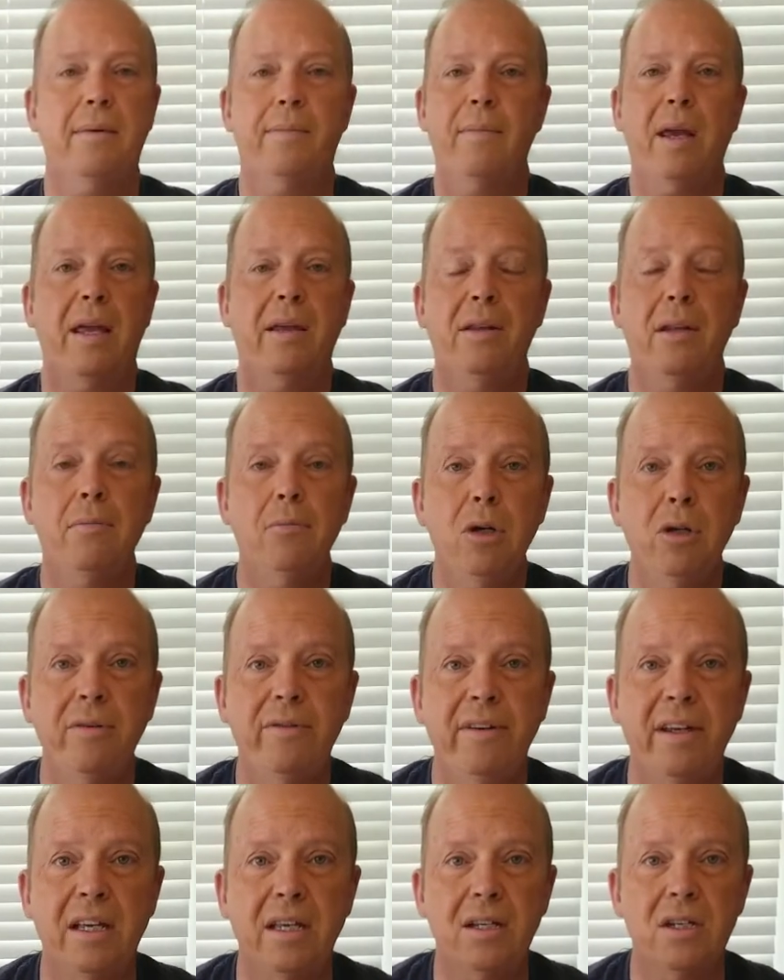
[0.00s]
in the
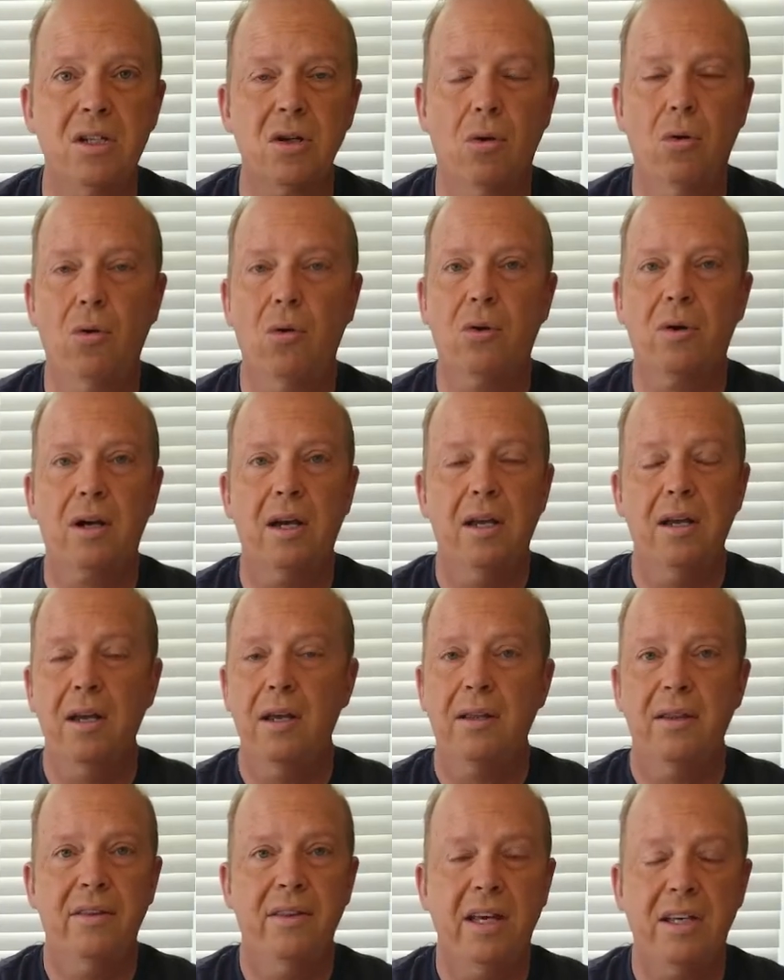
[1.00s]
movies, or
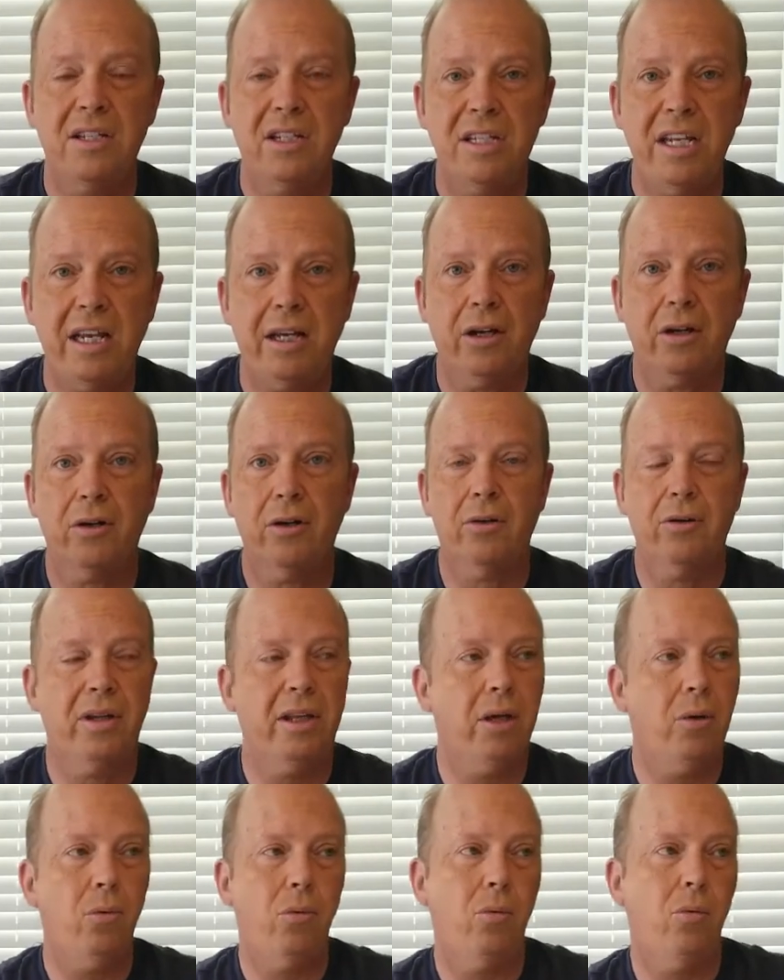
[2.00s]
the singer, or
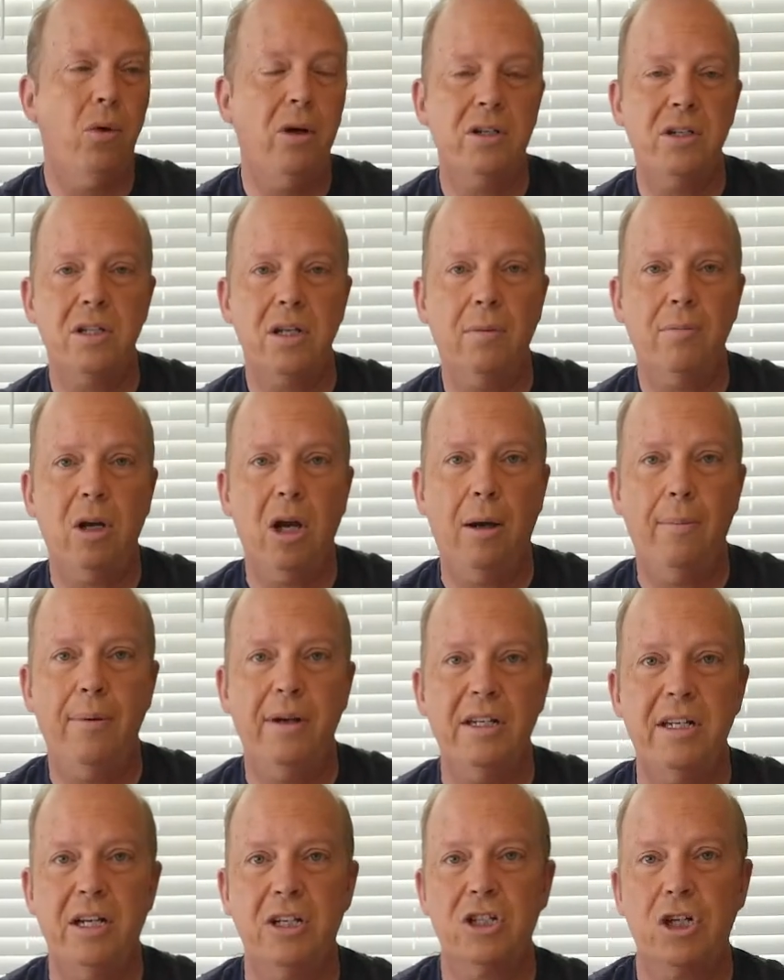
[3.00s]
they won some
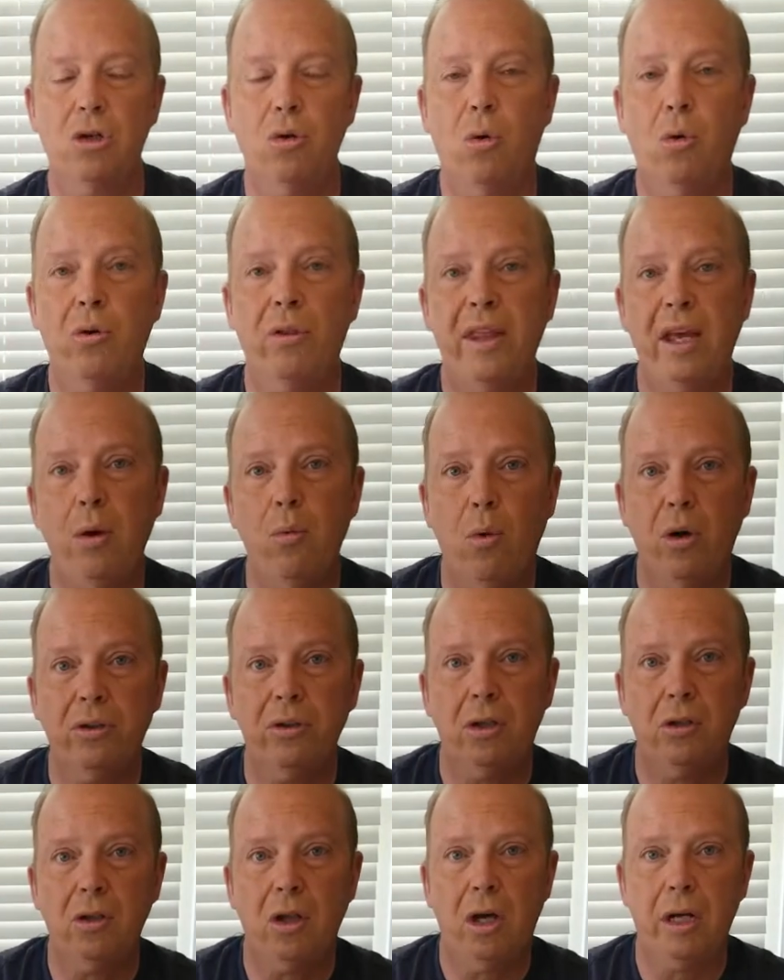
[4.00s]
competition, or they won
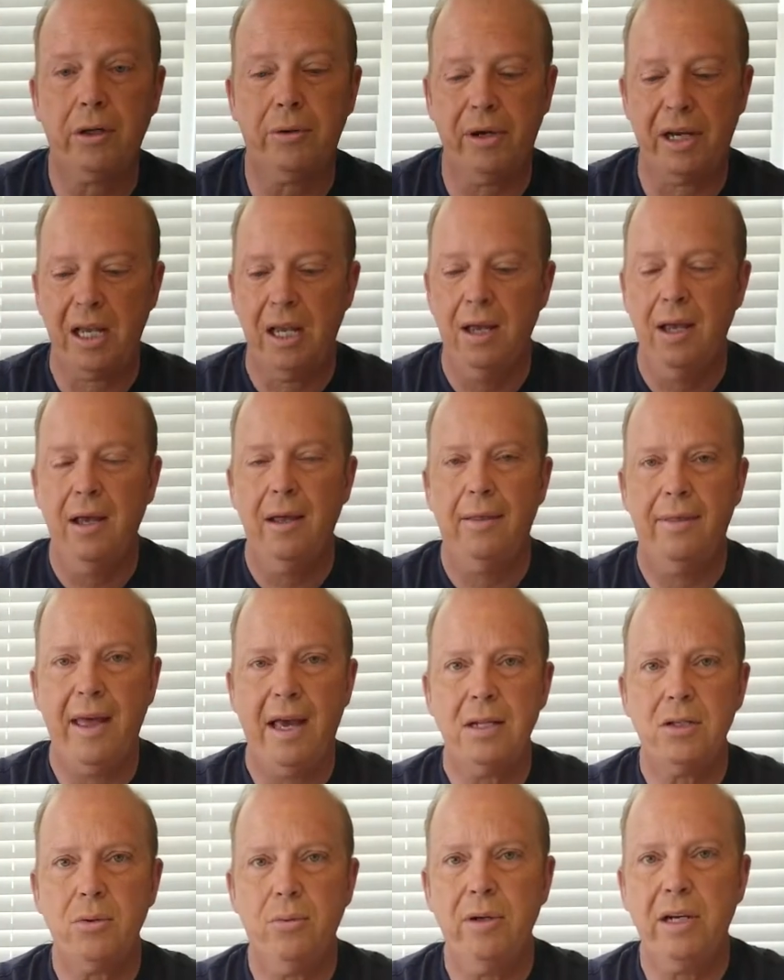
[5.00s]
the lottery.
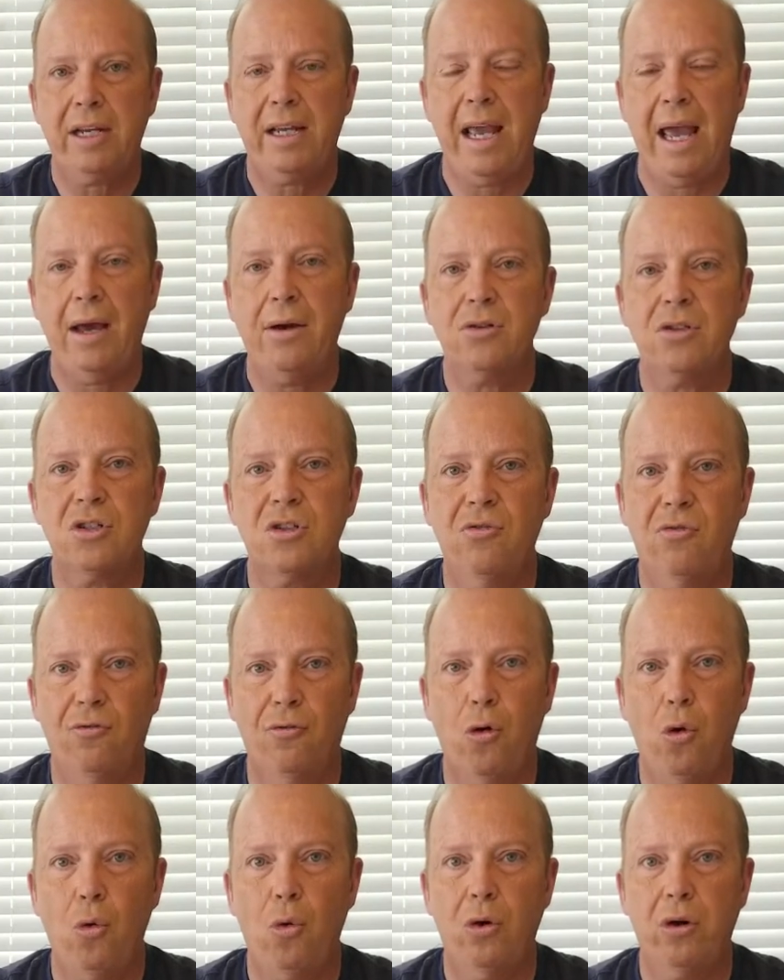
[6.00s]
That's what accounts
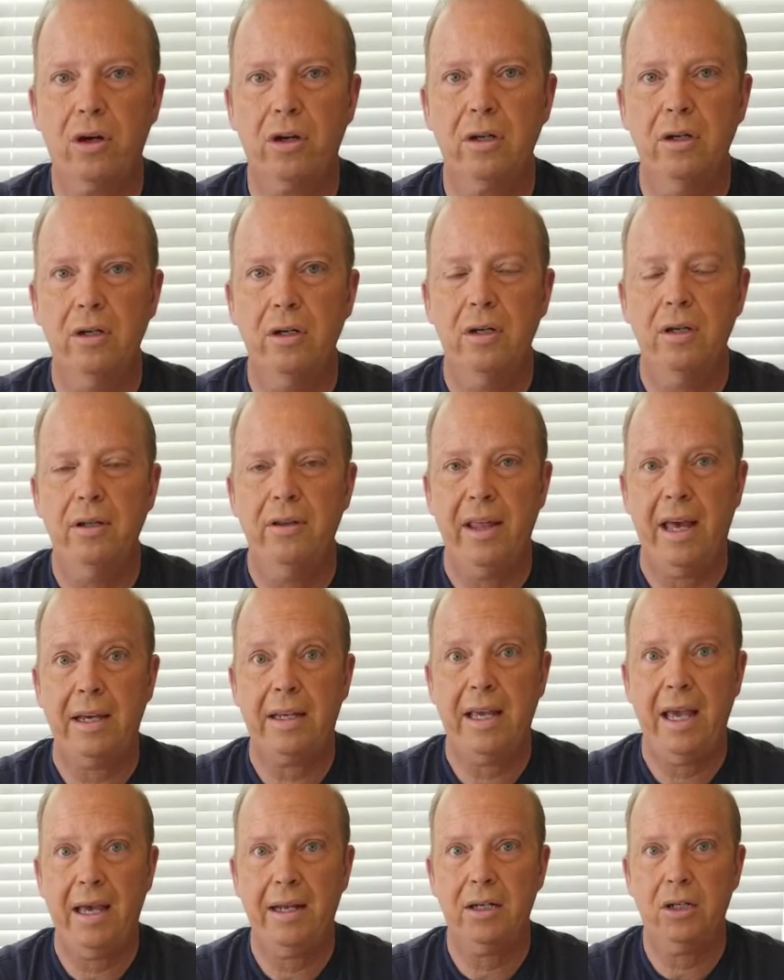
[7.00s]
for that
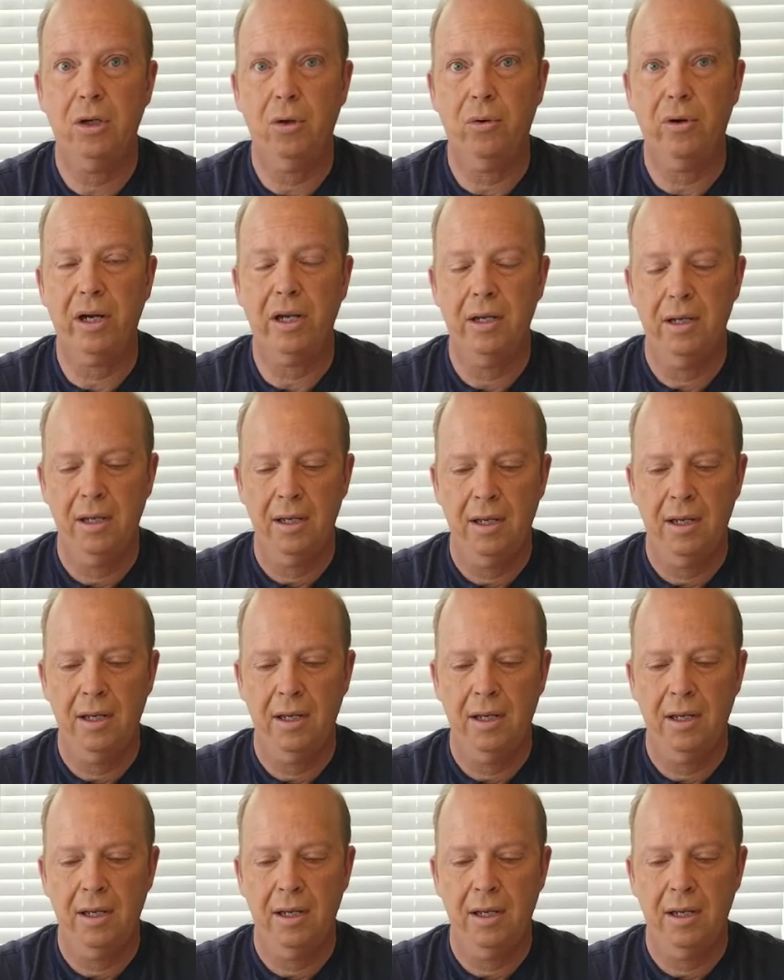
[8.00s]
category.